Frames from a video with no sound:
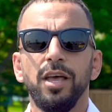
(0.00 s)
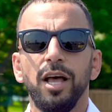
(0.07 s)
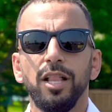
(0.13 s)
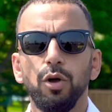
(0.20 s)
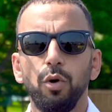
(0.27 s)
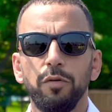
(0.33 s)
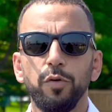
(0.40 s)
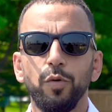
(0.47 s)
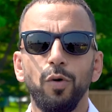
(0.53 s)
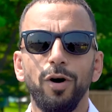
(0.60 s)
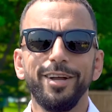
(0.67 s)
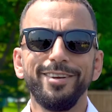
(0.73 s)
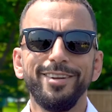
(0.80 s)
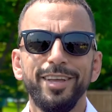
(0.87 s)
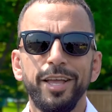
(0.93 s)
Hello
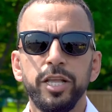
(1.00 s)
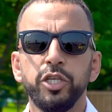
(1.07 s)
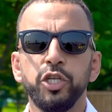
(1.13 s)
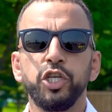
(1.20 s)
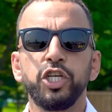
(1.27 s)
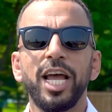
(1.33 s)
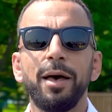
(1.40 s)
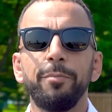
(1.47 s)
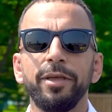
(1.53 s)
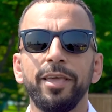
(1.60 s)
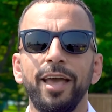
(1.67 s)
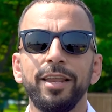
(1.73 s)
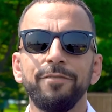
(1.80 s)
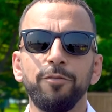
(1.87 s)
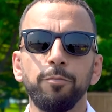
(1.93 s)
everyone, it's Jab
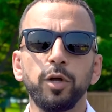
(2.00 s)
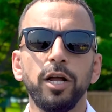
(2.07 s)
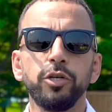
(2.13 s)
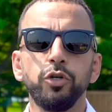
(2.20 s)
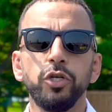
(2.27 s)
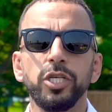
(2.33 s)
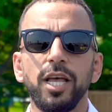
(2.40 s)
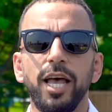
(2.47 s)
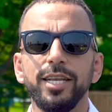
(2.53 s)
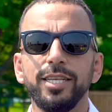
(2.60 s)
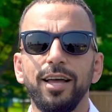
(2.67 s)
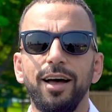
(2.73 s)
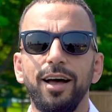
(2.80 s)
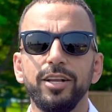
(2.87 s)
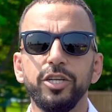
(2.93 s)
again from Countryside
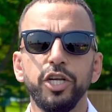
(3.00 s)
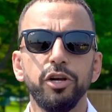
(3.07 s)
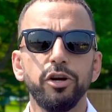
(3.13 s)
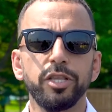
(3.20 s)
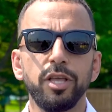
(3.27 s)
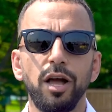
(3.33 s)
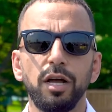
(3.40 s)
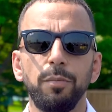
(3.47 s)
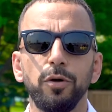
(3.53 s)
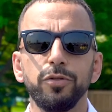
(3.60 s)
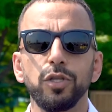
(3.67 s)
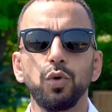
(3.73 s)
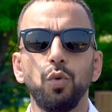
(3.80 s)
Dodge, here to talk about the